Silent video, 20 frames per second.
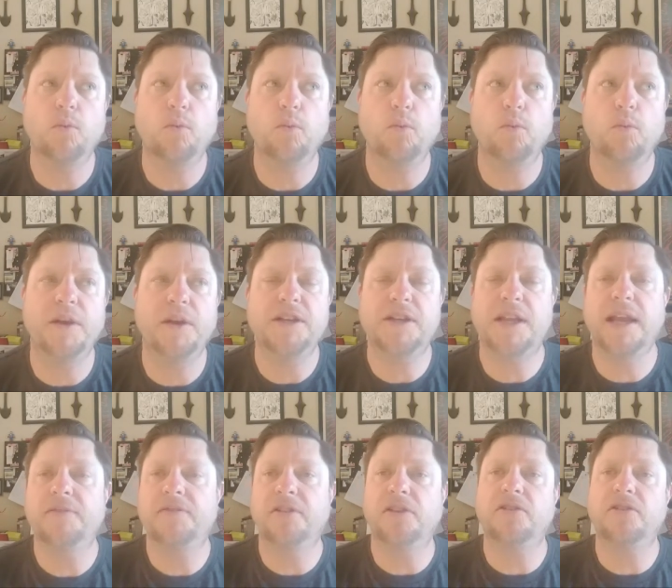which
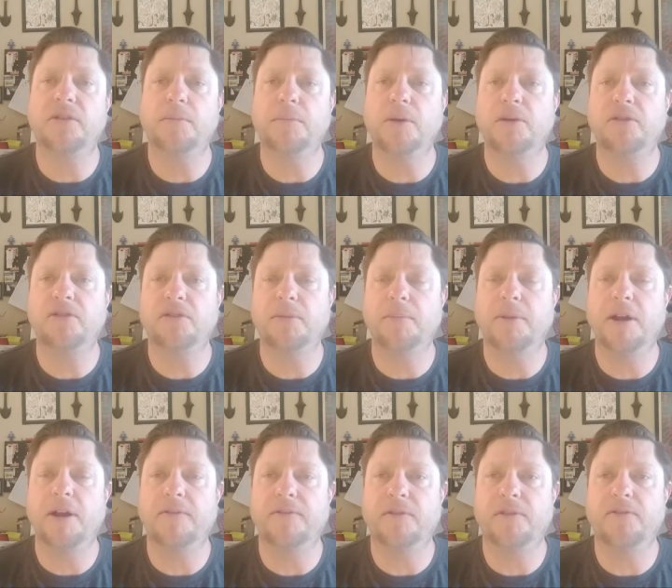gives us the most
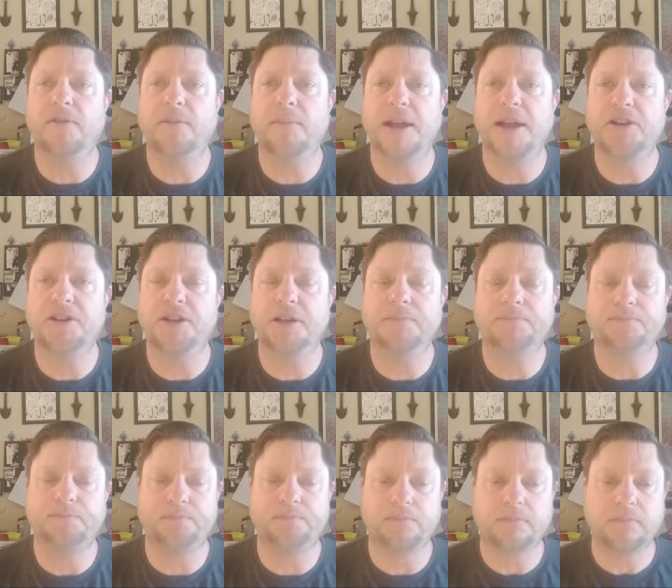amount of information?
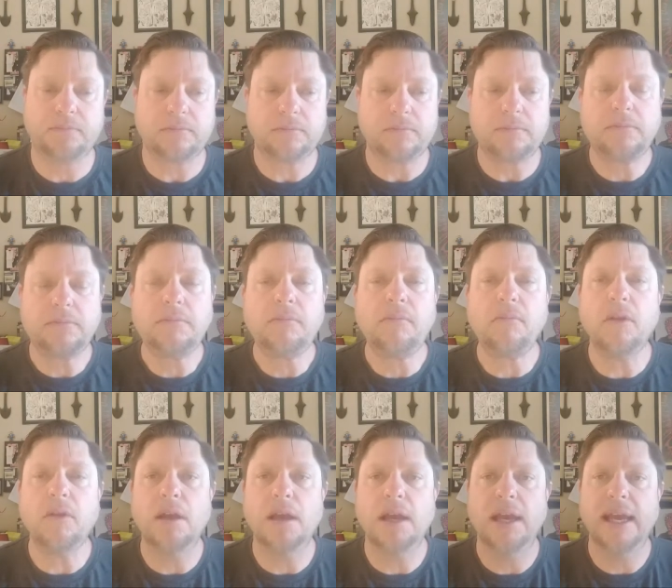
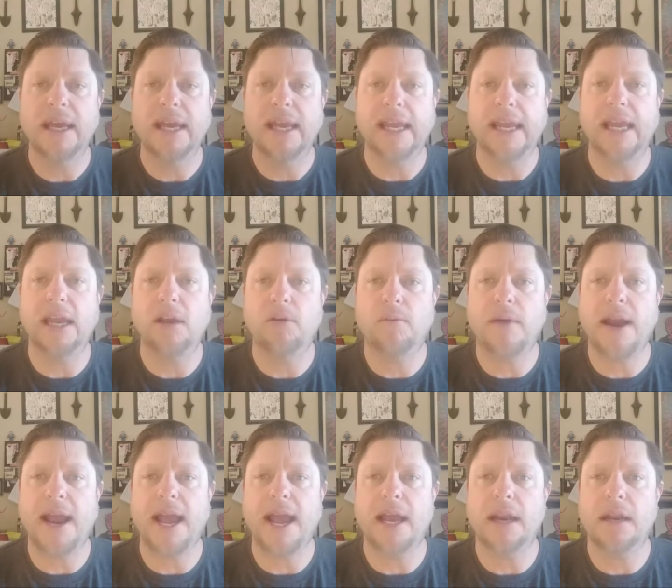He
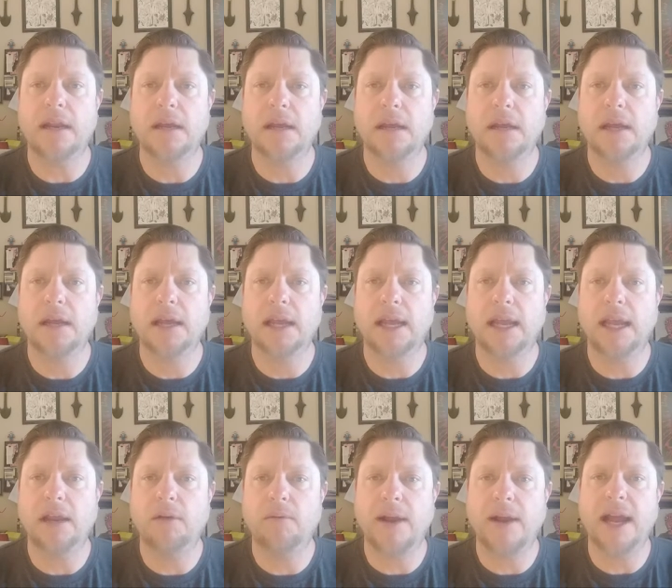ran.
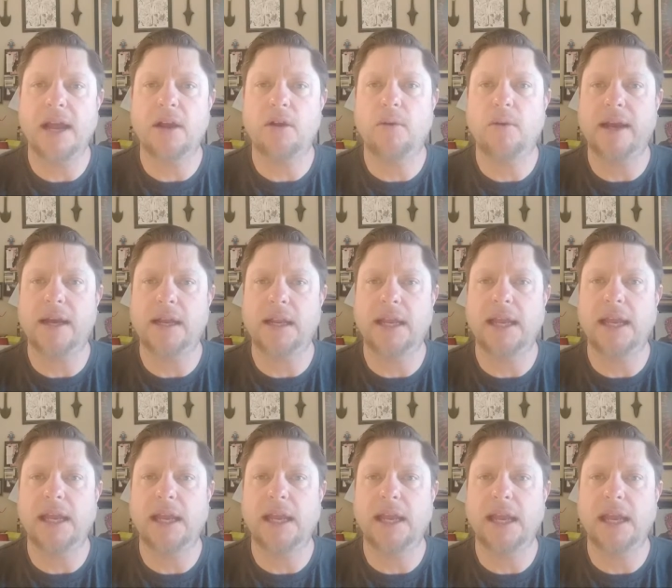He ran
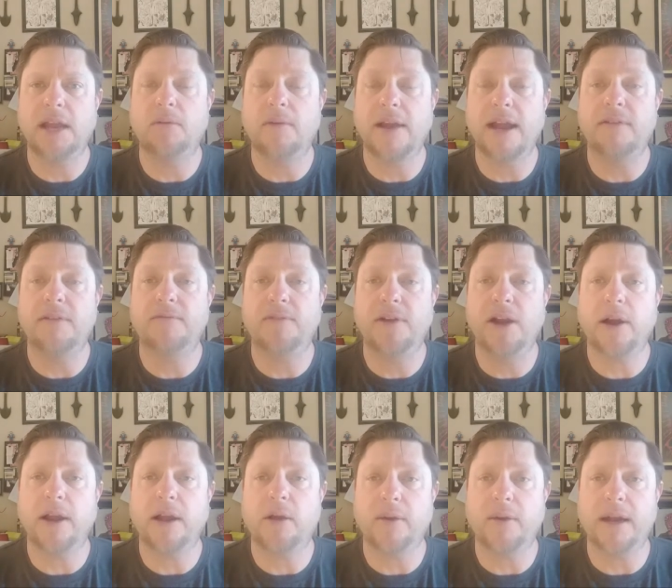quickly. He ran
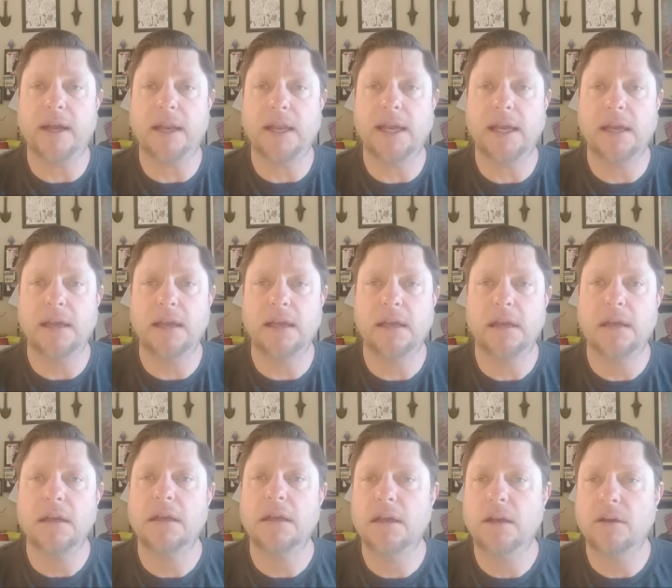very quickly.
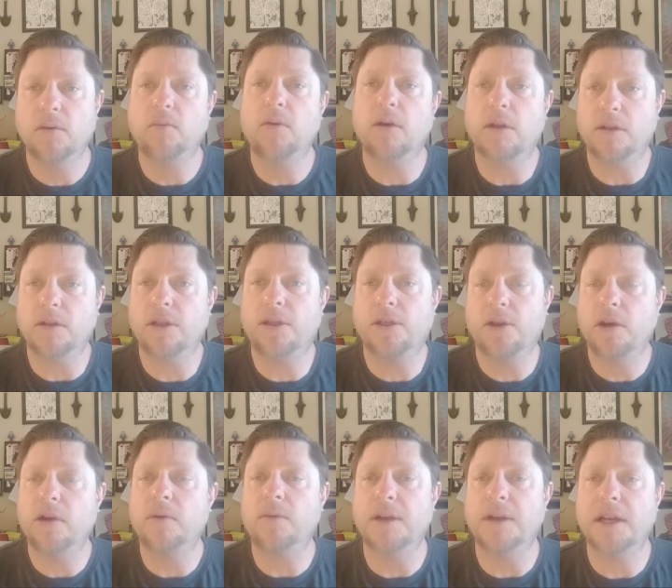Well, the
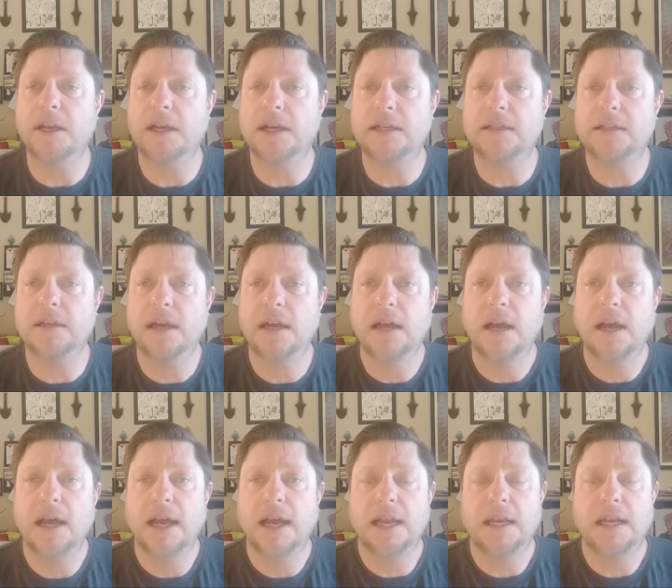third one does.
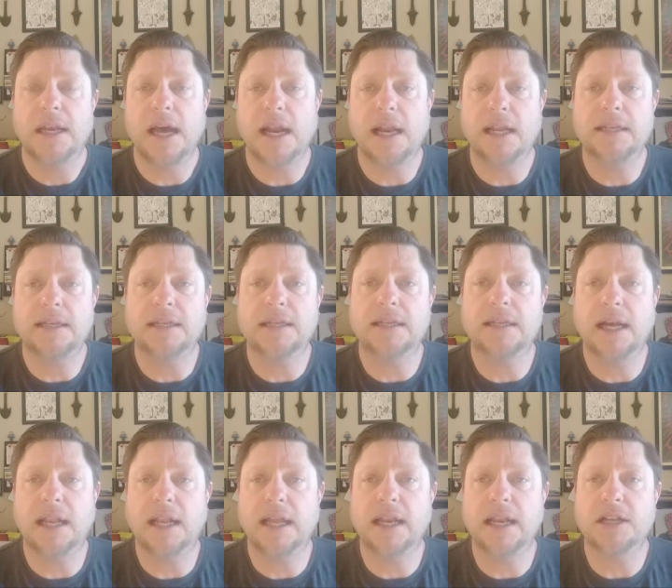Not only is it
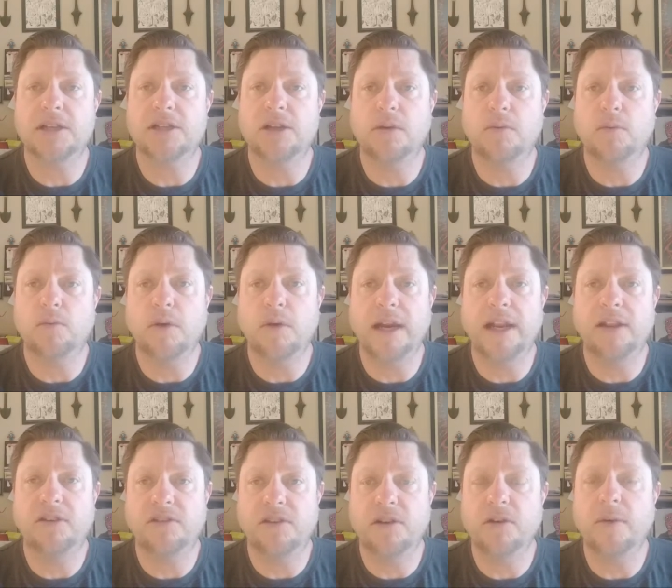telling us what
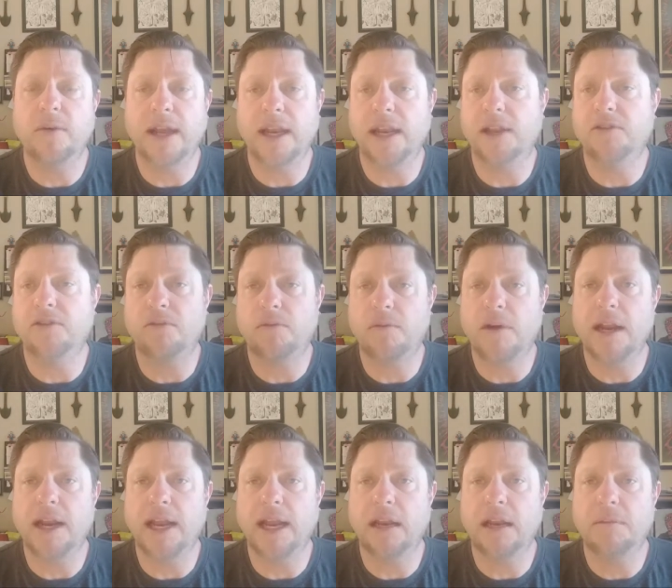he's doing, he's
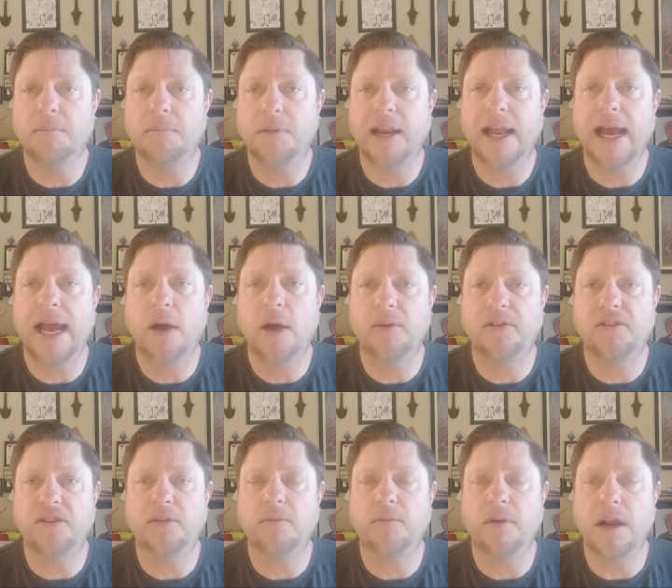running, but how
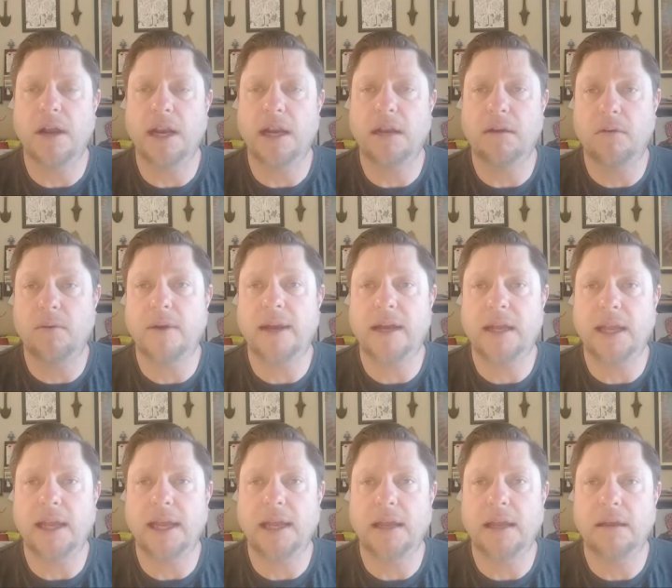is he running?
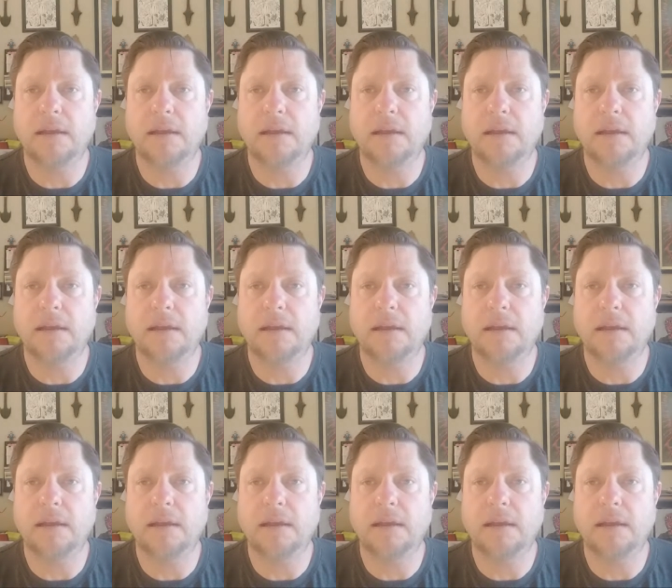Quickly.